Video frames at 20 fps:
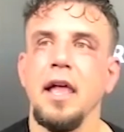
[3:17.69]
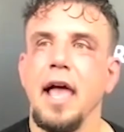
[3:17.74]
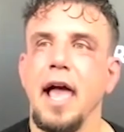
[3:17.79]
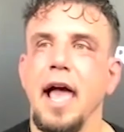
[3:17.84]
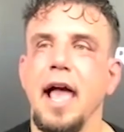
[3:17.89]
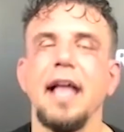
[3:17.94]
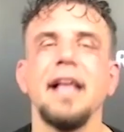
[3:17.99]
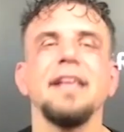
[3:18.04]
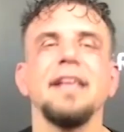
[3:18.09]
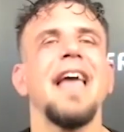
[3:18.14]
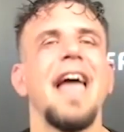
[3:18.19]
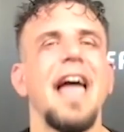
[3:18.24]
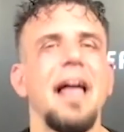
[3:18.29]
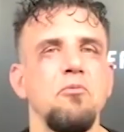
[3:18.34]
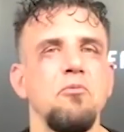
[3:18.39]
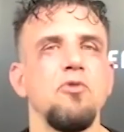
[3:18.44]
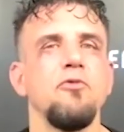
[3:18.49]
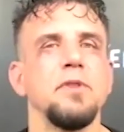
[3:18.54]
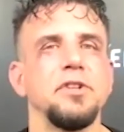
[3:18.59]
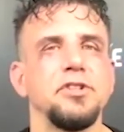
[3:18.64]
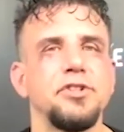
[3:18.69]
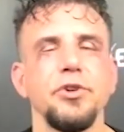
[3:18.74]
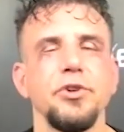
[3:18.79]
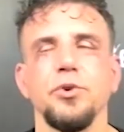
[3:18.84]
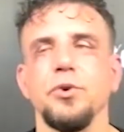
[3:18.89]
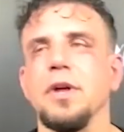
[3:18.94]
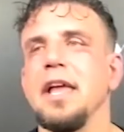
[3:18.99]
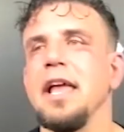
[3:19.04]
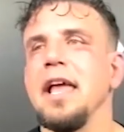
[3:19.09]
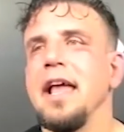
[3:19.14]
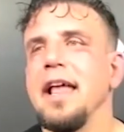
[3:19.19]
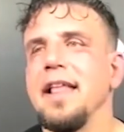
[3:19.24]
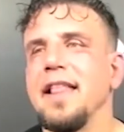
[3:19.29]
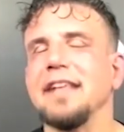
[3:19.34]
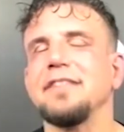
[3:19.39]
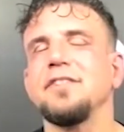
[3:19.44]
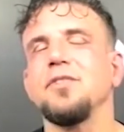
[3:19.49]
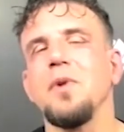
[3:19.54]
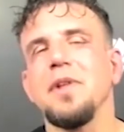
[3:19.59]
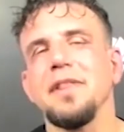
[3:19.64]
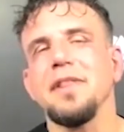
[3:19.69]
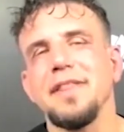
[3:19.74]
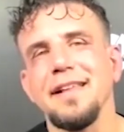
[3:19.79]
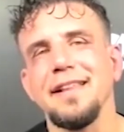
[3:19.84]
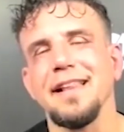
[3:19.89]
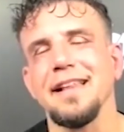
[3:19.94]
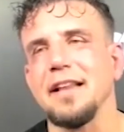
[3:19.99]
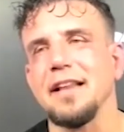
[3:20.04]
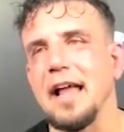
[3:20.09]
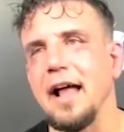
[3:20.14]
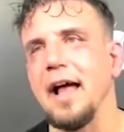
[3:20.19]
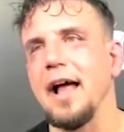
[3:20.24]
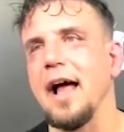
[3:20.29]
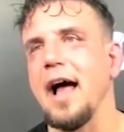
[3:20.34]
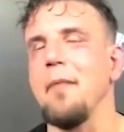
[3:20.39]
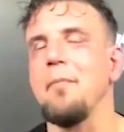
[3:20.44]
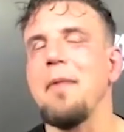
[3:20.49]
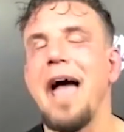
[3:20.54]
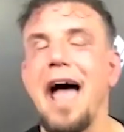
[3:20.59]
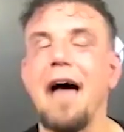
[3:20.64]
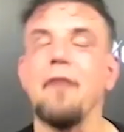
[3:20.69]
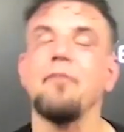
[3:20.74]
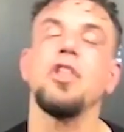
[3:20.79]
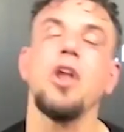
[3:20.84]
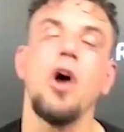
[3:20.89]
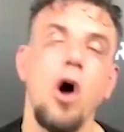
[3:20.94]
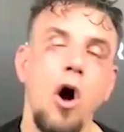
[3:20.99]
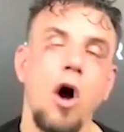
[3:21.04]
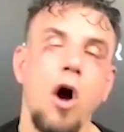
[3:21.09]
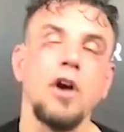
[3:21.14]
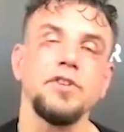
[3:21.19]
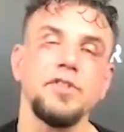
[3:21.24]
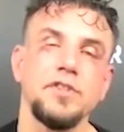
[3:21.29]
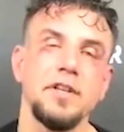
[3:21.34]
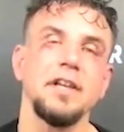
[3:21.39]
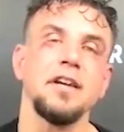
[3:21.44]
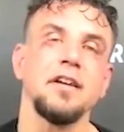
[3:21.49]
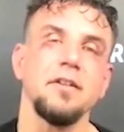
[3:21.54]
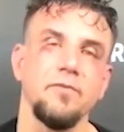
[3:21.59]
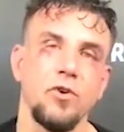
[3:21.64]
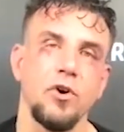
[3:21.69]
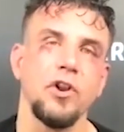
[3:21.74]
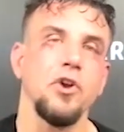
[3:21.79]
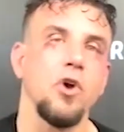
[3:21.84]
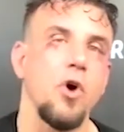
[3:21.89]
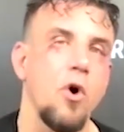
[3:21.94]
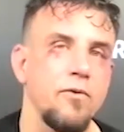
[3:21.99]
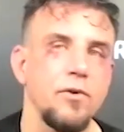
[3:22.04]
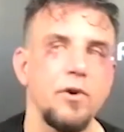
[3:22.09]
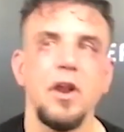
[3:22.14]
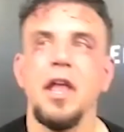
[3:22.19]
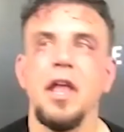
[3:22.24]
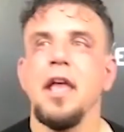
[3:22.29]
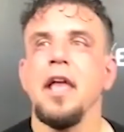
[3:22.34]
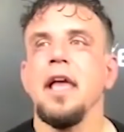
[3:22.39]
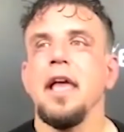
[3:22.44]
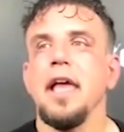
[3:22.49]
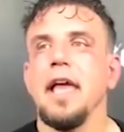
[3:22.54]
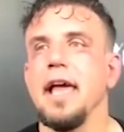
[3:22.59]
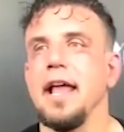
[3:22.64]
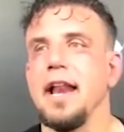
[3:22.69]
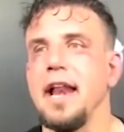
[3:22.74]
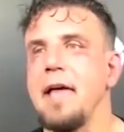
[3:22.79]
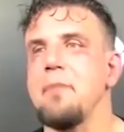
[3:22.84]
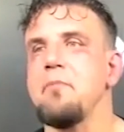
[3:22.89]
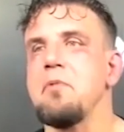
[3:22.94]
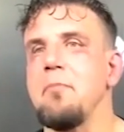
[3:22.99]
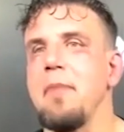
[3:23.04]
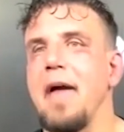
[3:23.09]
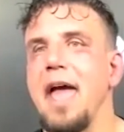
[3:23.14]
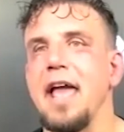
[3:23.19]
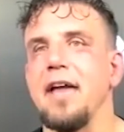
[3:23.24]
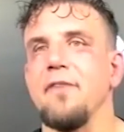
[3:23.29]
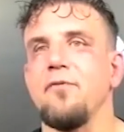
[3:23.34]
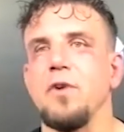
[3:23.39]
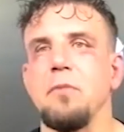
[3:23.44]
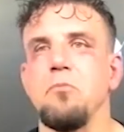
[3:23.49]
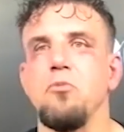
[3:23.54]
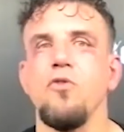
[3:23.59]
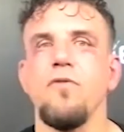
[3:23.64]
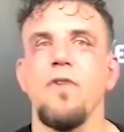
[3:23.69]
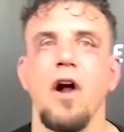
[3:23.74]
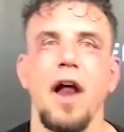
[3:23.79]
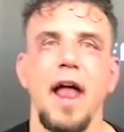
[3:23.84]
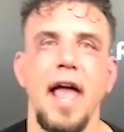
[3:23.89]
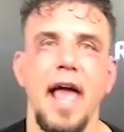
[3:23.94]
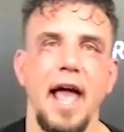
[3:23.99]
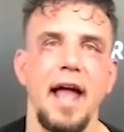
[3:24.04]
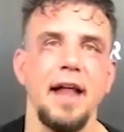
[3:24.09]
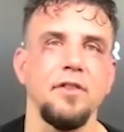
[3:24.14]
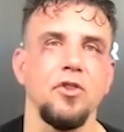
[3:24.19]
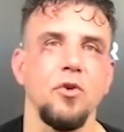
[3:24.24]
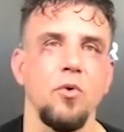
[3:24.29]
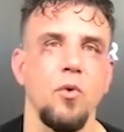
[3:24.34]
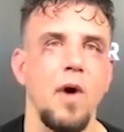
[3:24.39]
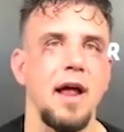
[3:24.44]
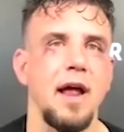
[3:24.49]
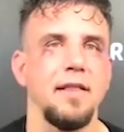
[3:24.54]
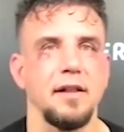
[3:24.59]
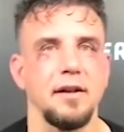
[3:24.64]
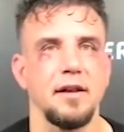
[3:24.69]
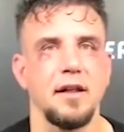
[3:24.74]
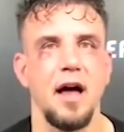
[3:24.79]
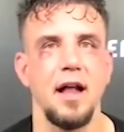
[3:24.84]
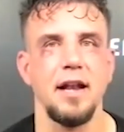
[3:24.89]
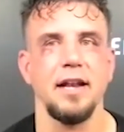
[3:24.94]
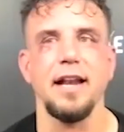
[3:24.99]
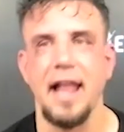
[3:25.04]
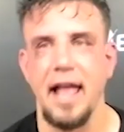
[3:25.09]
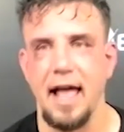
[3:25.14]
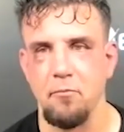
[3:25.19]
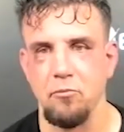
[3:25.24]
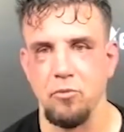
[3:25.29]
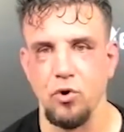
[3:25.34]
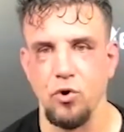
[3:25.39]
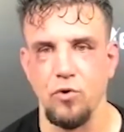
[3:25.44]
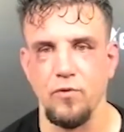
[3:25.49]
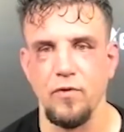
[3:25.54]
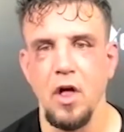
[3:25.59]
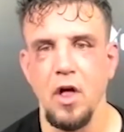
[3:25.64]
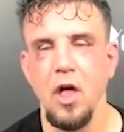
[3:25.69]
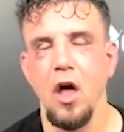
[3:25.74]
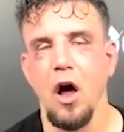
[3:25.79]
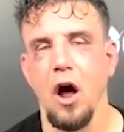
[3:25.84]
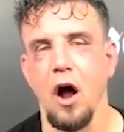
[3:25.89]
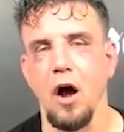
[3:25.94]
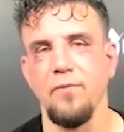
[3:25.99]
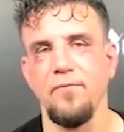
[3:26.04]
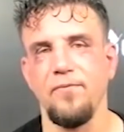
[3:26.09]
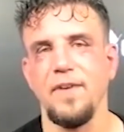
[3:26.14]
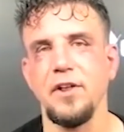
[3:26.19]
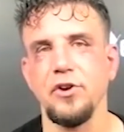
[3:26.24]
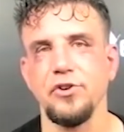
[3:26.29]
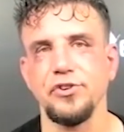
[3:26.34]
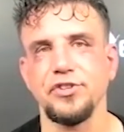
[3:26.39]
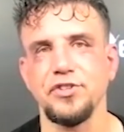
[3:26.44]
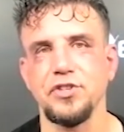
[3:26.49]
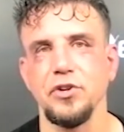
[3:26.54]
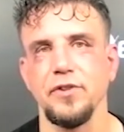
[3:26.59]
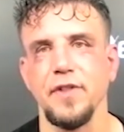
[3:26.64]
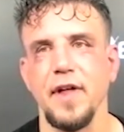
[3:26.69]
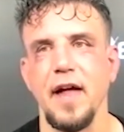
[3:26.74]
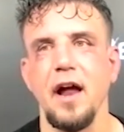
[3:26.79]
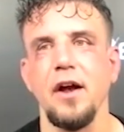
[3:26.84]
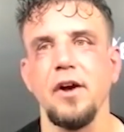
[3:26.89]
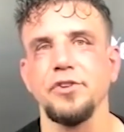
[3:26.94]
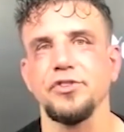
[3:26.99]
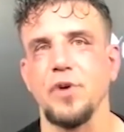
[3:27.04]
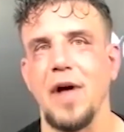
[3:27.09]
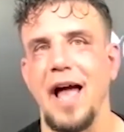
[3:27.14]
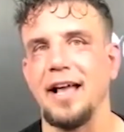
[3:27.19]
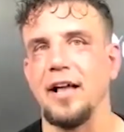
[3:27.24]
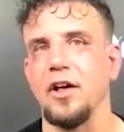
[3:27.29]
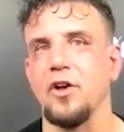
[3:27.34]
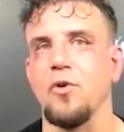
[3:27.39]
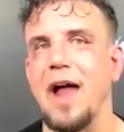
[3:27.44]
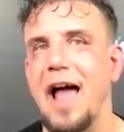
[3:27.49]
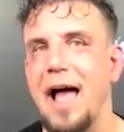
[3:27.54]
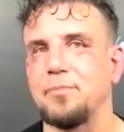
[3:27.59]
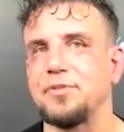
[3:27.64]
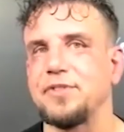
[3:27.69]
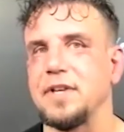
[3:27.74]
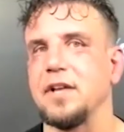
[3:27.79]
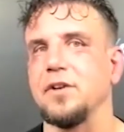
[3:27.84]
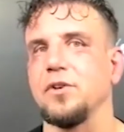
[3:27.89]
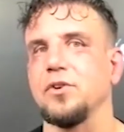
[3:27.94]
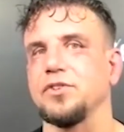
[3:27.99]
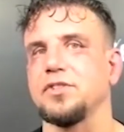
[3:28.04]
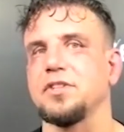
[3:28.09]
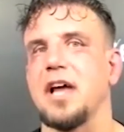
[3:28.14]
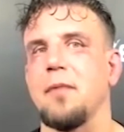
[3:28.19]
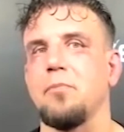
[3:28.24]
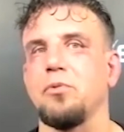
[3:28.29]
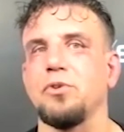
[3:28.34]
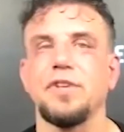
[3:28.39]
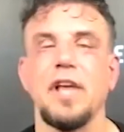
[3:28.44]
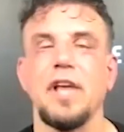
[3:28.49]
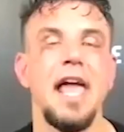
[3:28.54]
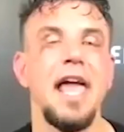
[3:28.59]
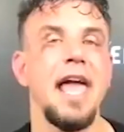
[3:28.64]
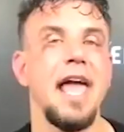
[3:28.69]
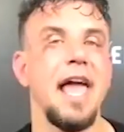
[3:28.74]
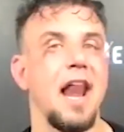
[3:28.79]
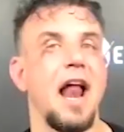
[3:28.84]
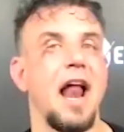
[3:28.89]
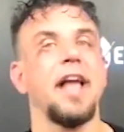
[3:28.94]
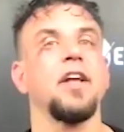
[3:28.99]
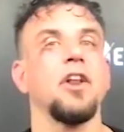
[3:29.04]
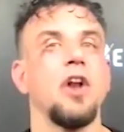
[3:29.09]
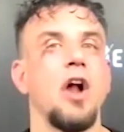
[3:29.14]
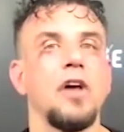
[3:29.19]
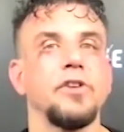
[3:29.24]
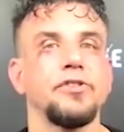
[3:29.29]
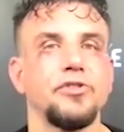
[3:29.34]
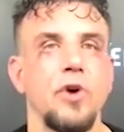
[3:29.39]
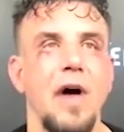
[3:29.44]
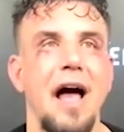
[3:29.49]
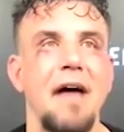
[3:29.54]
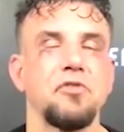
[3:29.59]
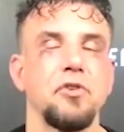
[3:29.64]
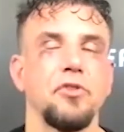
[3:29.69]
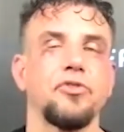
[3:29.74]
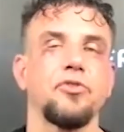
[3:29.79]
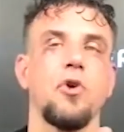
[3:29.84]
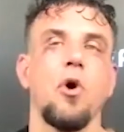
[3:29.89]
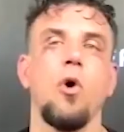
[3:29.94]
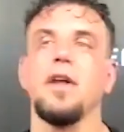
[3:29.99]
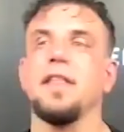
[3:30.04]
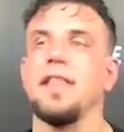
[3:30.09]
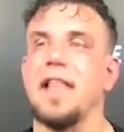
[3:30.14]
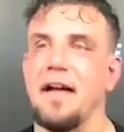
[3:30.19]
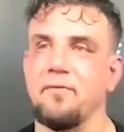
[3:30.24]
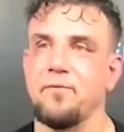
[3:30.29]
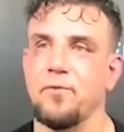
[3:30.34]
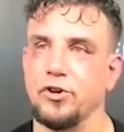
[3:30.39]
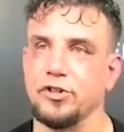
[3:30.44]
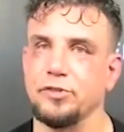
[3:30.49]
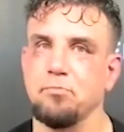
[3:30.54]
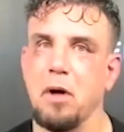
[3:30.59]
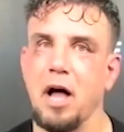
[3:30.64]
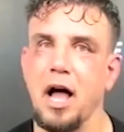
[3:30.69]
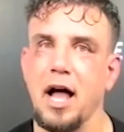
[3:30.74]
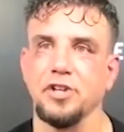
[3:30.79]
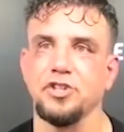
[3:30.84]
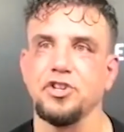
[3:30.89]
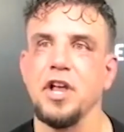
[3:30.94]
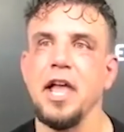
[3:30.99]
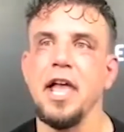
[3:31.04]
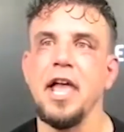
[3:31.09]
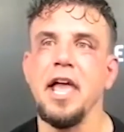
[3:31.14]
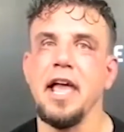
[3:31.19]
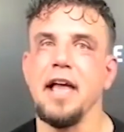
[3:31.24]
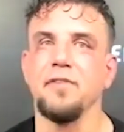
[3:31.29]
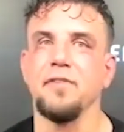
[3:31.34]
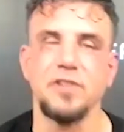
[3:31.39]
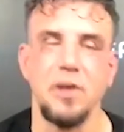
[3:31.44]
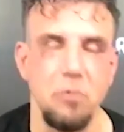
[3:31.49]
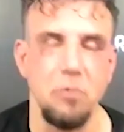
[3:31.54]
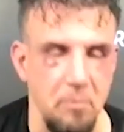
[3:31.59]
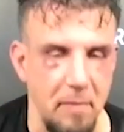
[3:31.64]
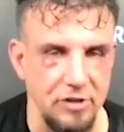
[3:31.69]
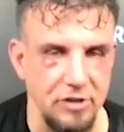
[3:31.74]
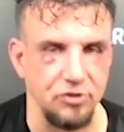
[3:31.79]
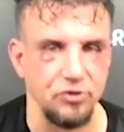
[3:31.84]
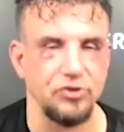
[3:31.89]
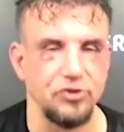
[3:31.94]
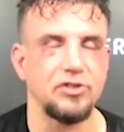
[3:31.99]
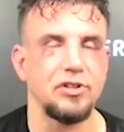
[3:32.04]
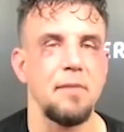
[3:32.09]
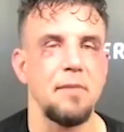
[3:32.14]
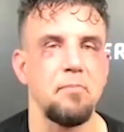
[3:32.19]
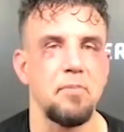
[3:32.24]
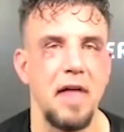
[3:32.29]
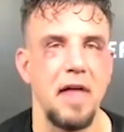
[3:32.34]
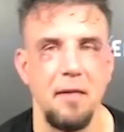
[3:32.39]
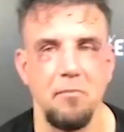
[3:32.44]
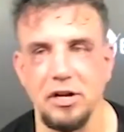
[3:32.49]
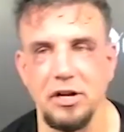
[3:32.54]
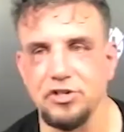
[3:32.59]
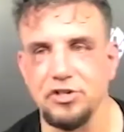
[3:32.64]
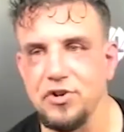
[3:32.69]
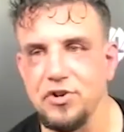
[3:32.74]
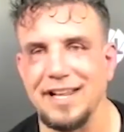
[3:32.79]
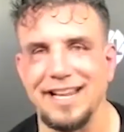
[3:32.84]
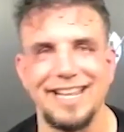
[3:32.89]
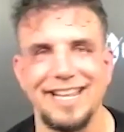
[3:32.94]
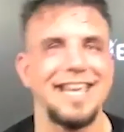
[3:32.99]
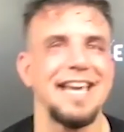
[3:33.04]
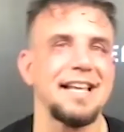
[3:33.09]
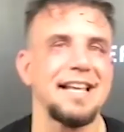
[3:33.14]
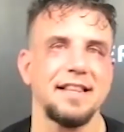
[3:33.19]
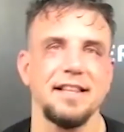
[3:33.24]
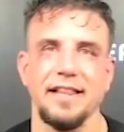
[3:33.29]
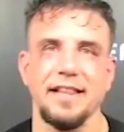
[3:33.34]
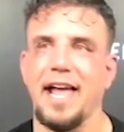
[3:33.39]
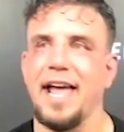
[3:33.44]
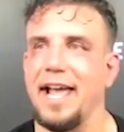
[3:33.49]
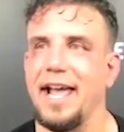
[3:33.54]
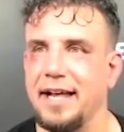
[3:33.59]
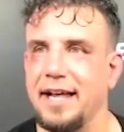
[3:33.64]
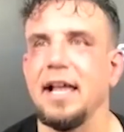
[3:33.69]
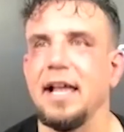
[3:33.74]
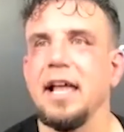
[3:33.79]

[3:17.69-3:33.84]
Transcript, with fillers: his head movement too that's the one thing that uh, i'm having the hardest thing converting over in mma if we move our head the way that cunningham moved our feet are still there so i can grab singles doubles and i can also after throwing that first punch if someone makes you slip that much you can kick the leg